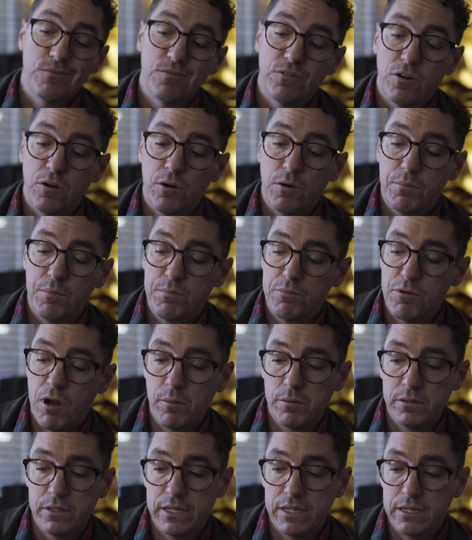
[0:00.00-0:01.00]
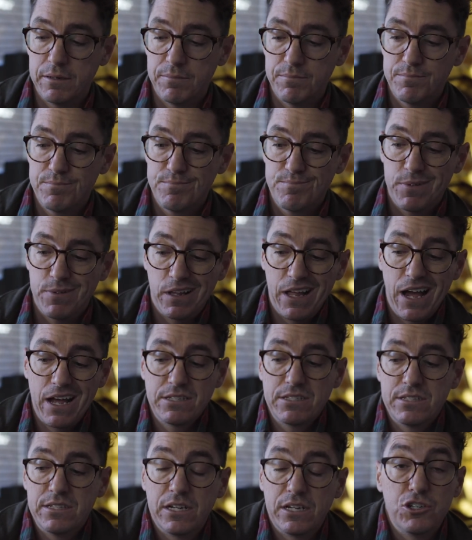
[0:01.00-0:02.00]
for probably the
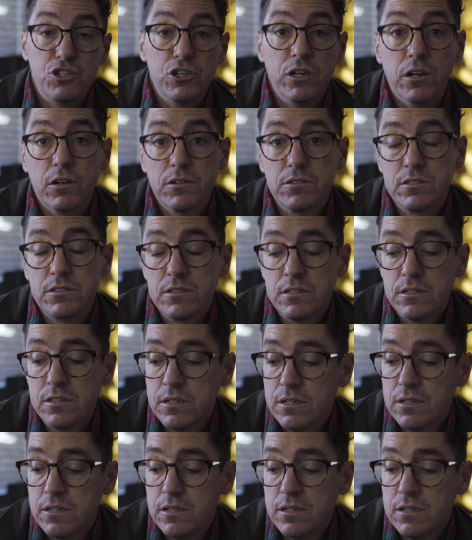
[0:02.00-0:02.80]
last six years.